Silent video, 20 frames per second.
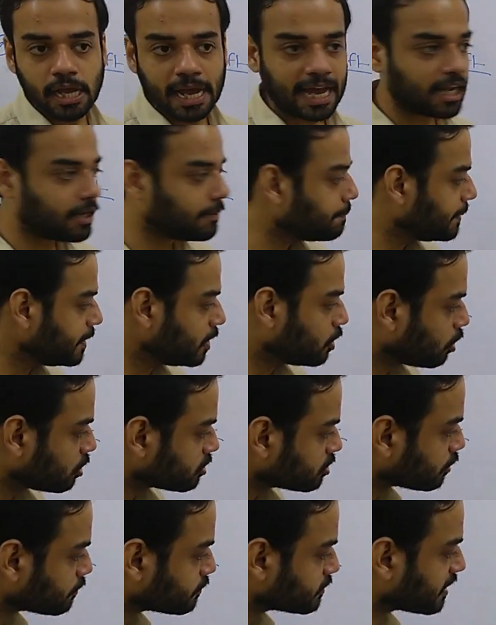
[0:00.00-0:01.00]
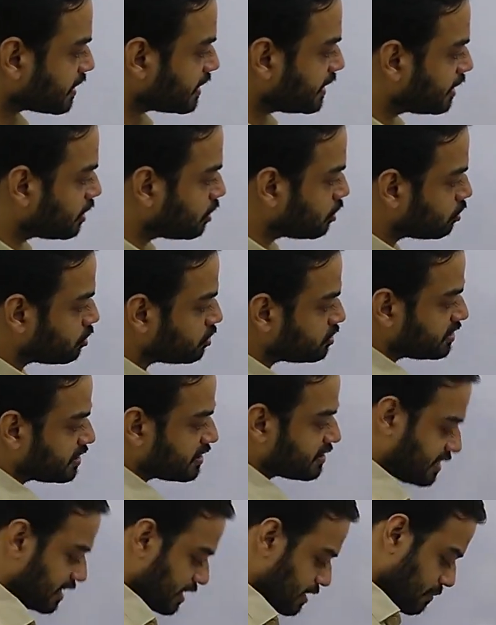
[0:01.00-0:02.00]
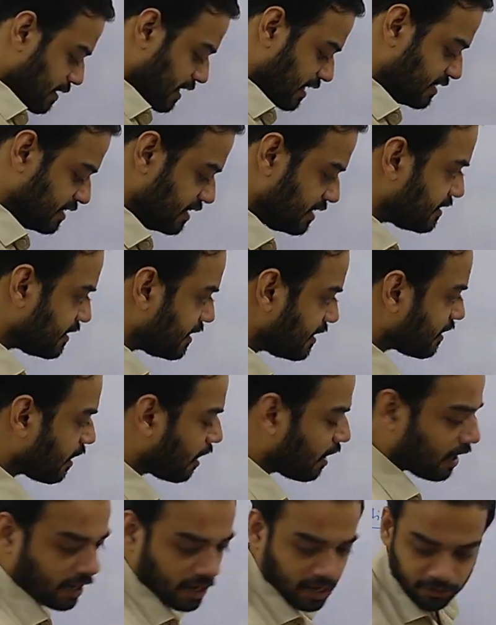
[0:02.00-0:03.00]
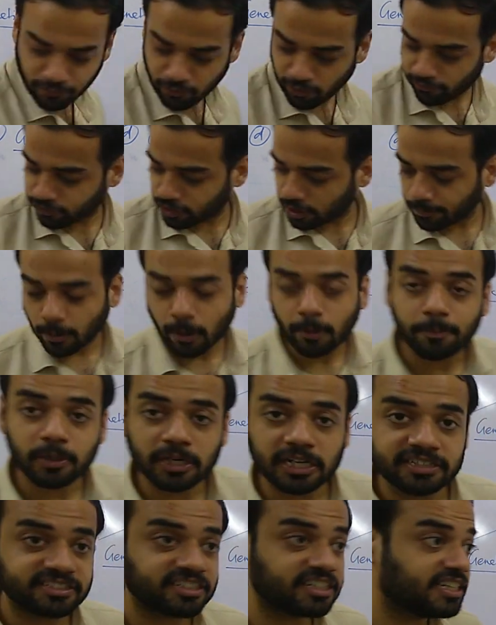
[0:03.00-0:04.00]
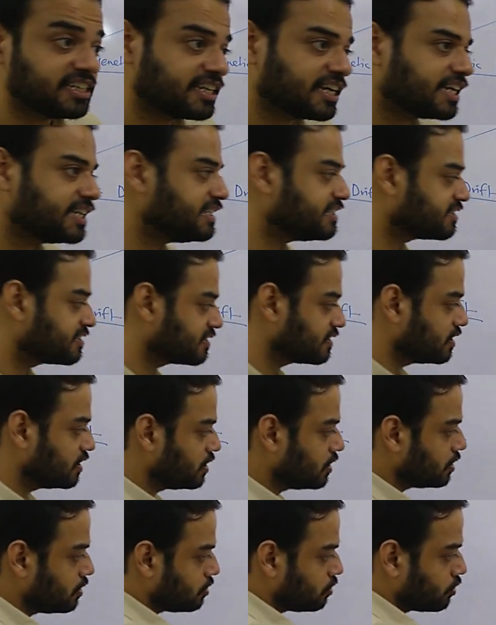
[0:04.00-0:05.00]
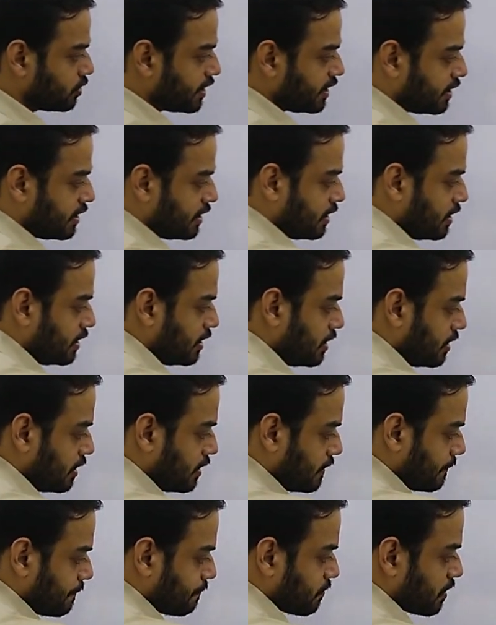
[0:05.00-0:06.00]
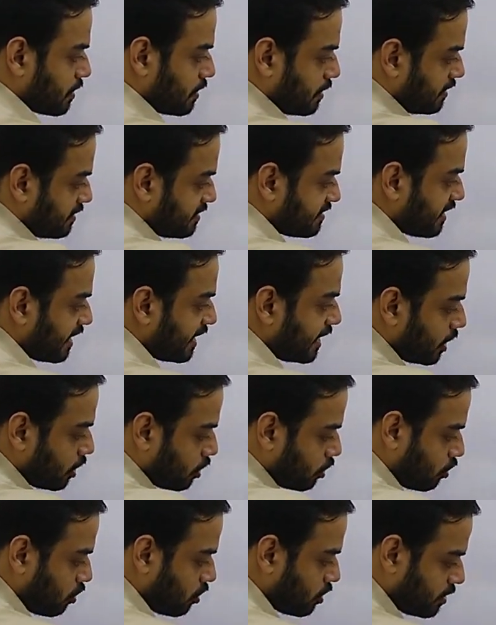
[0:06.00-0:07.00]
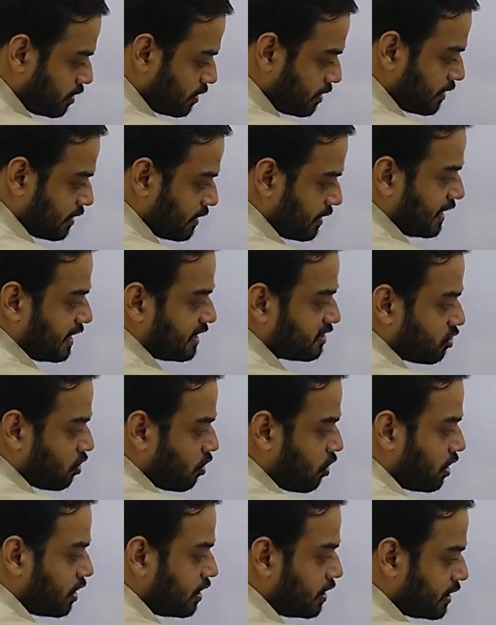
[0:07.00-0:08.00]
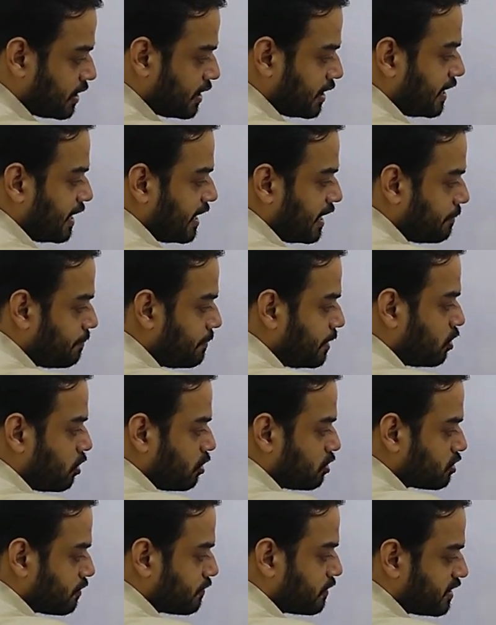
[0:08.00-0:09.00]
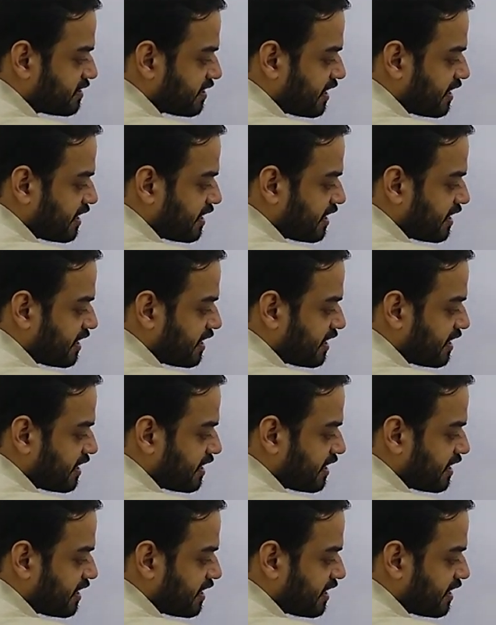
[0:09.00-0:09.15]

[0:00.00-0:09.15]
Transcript: and because of cyclone, just imagine that half of the population dies, okay, cyclone has occurred, and because of the